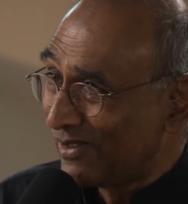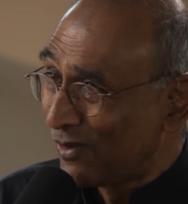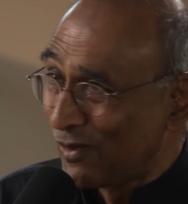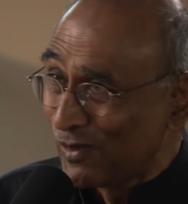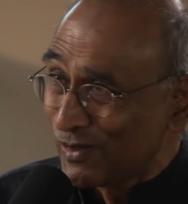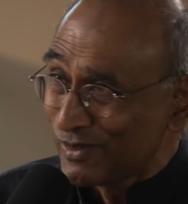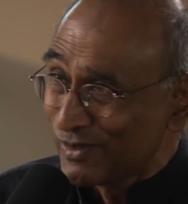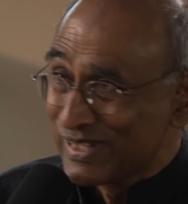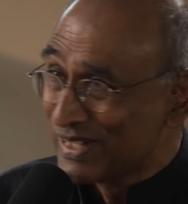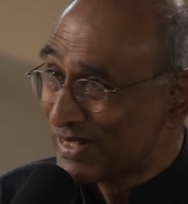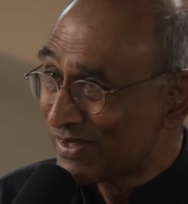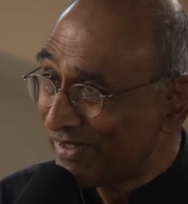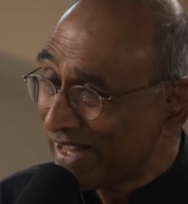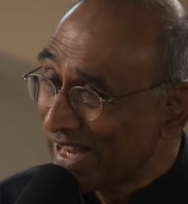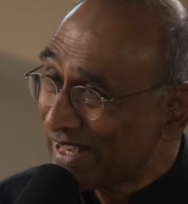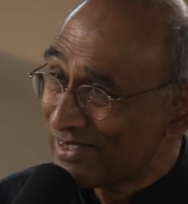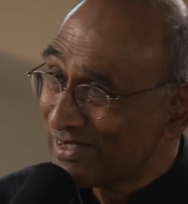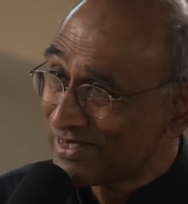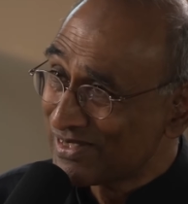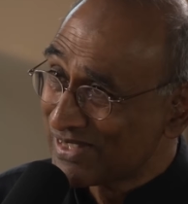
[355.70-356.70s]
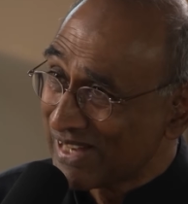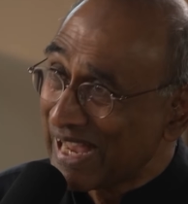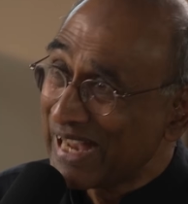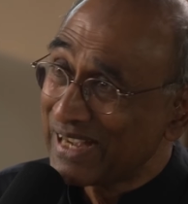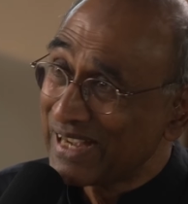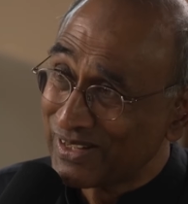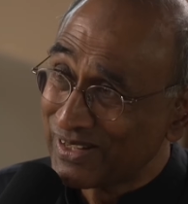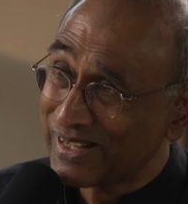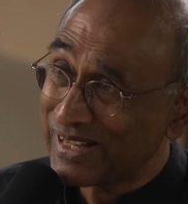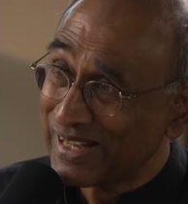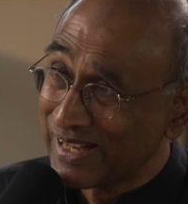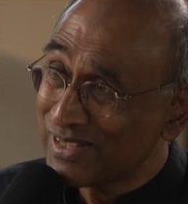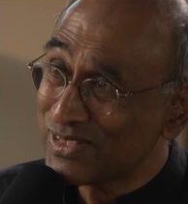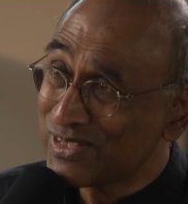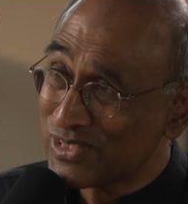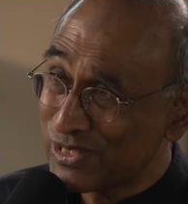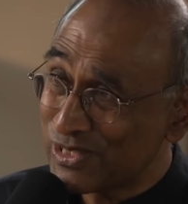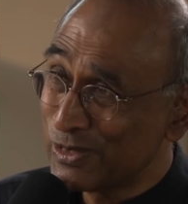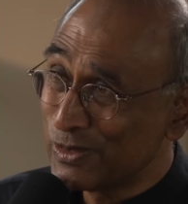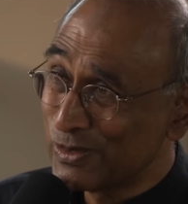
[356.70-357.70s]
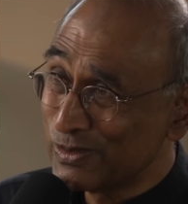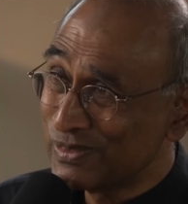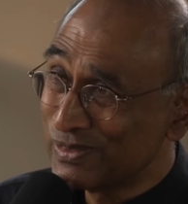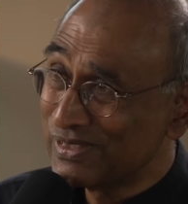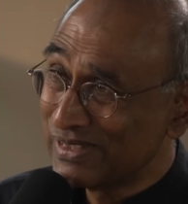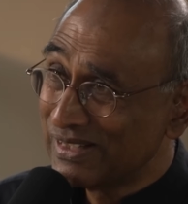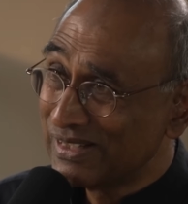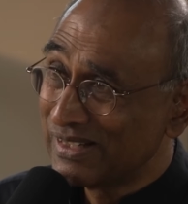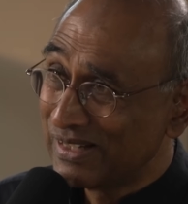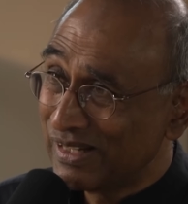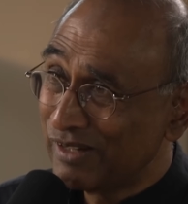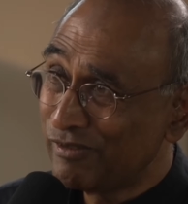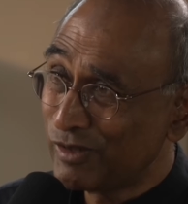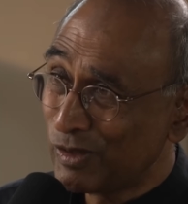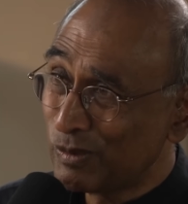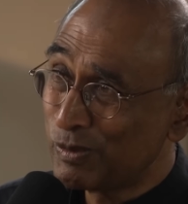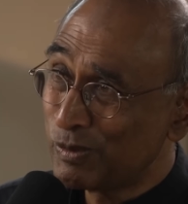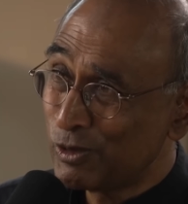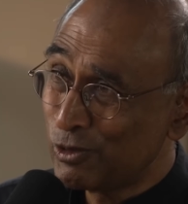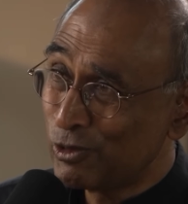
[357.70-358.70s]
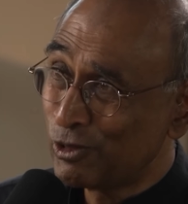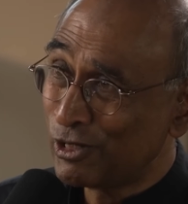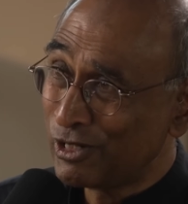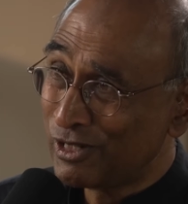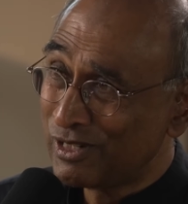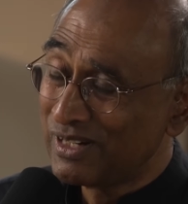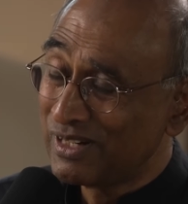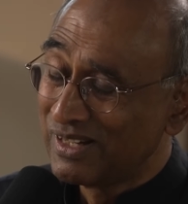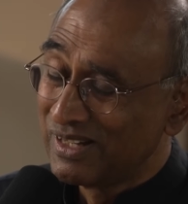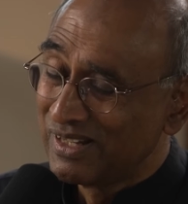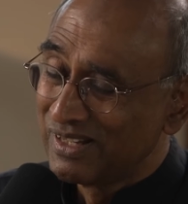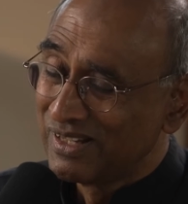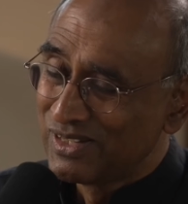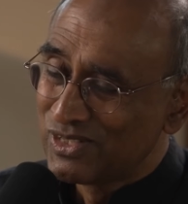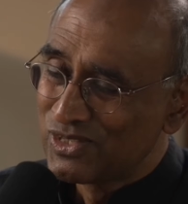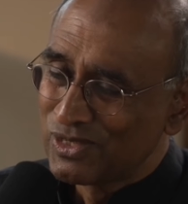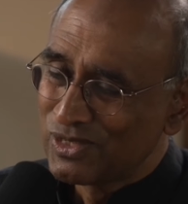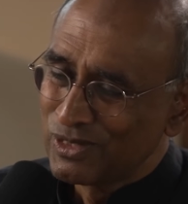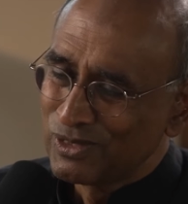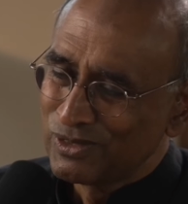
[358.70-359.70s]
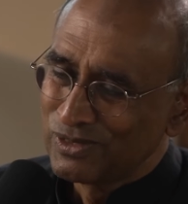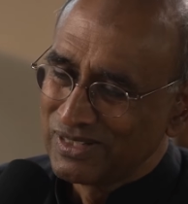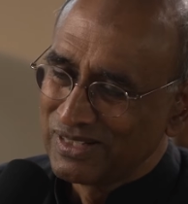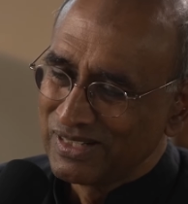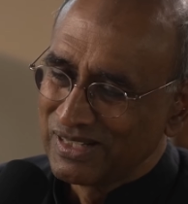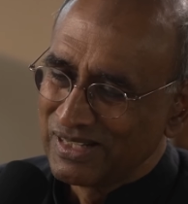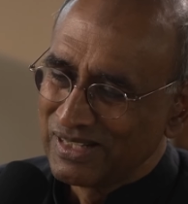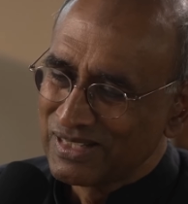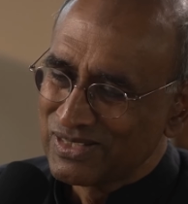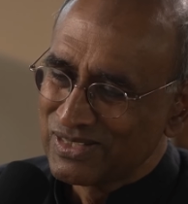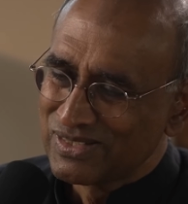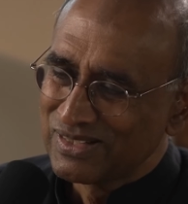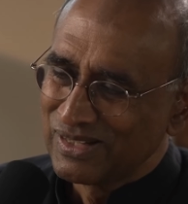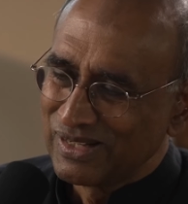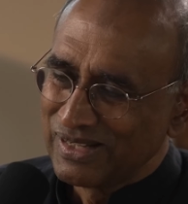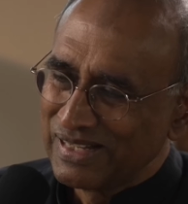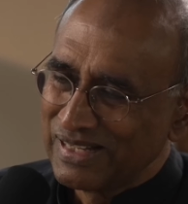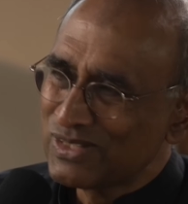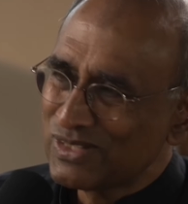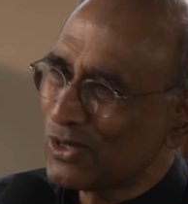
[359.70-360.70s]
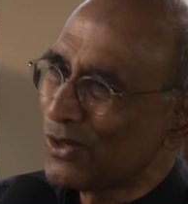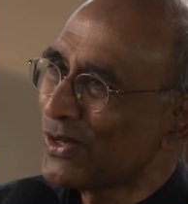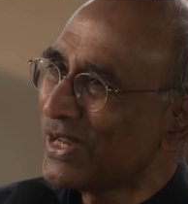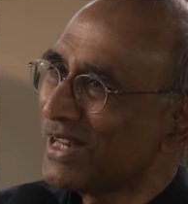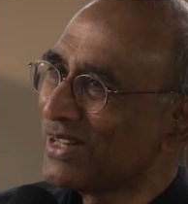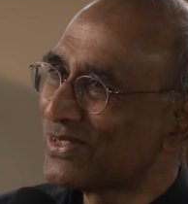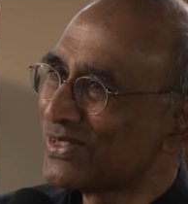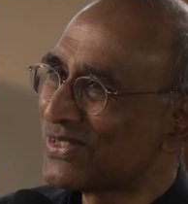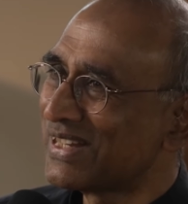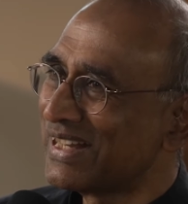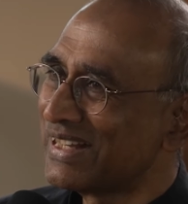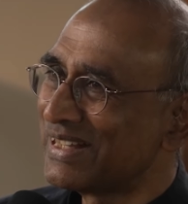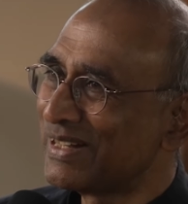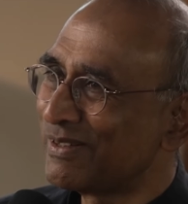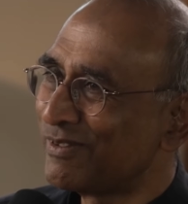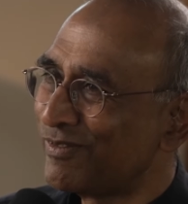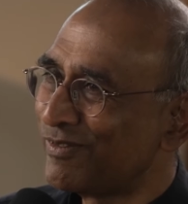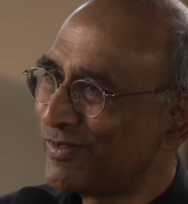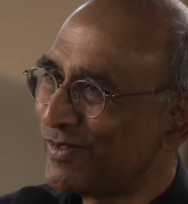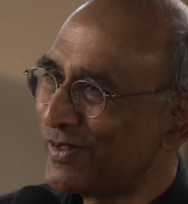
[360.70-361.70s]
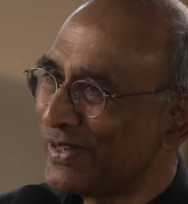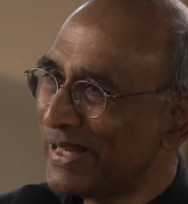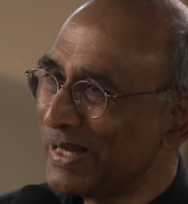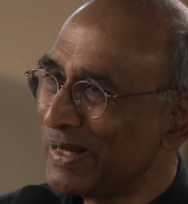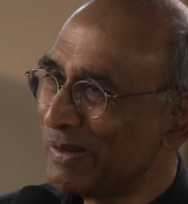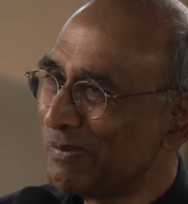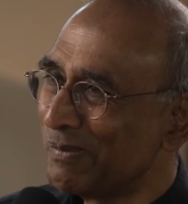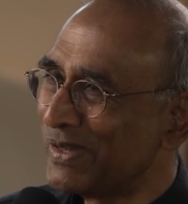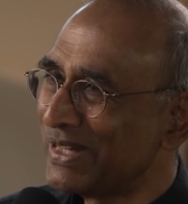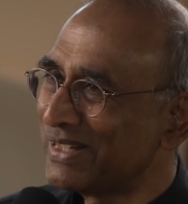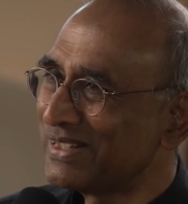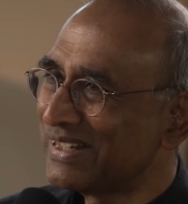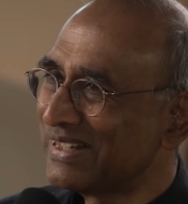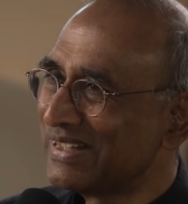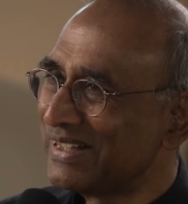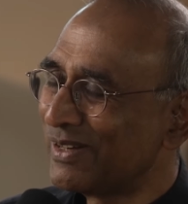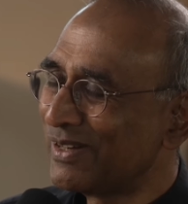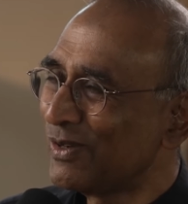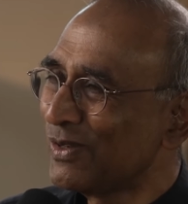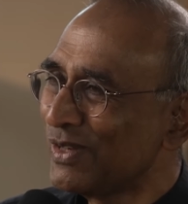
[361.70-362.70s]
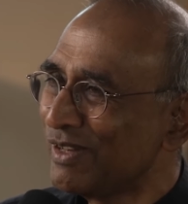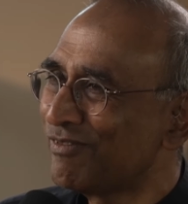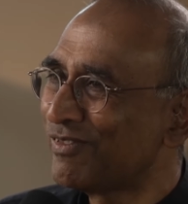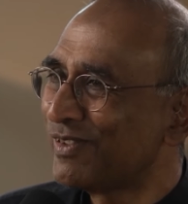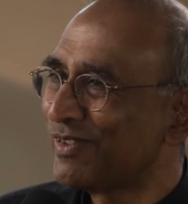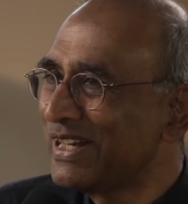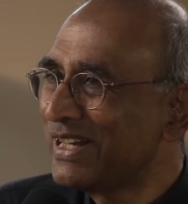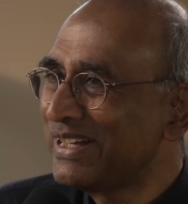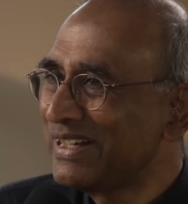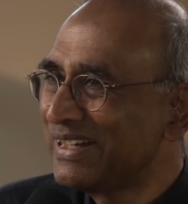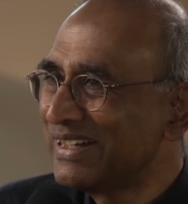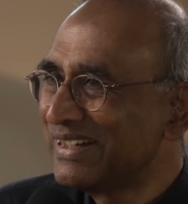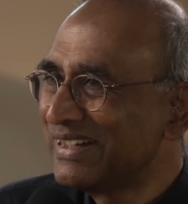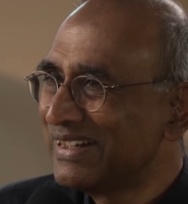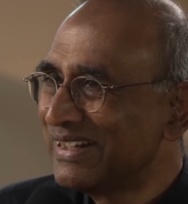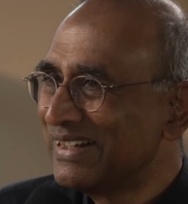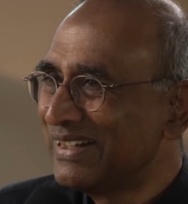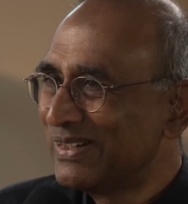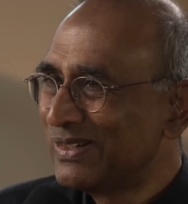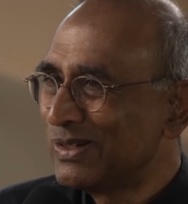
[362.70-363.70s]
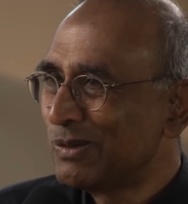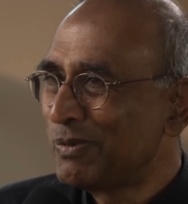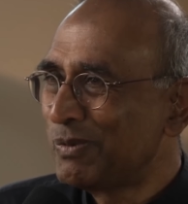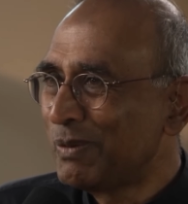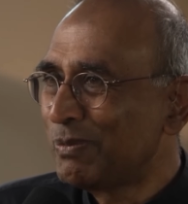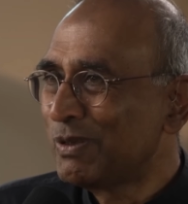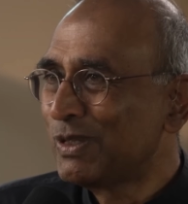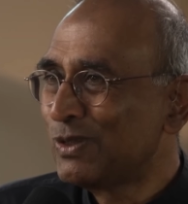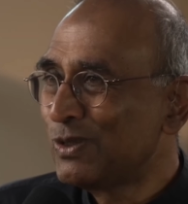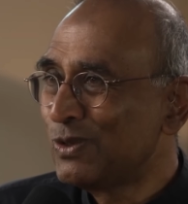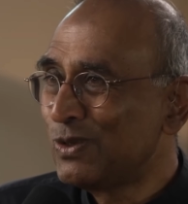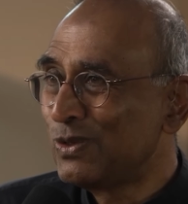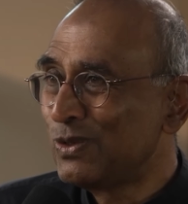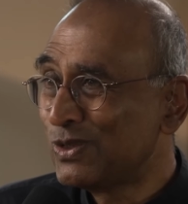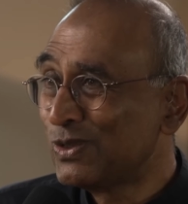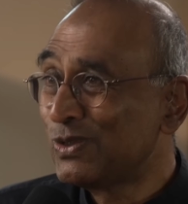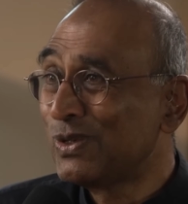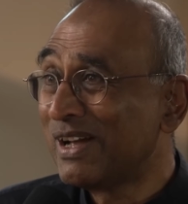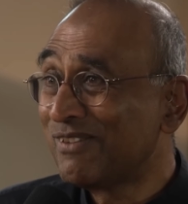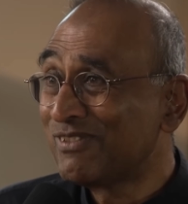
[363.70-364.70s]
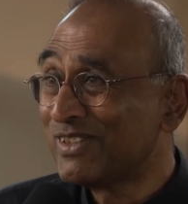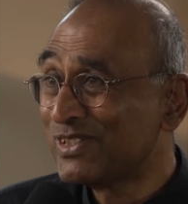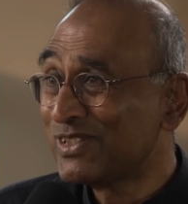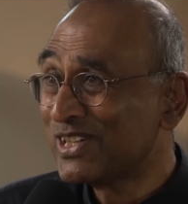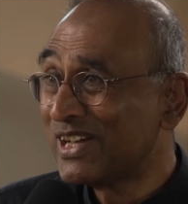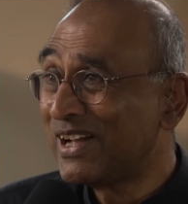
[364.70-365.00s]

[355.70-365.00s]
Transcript: All of these factors act against you if you're poor. So it's it's okay to say they're free, but they're only free to people who do have the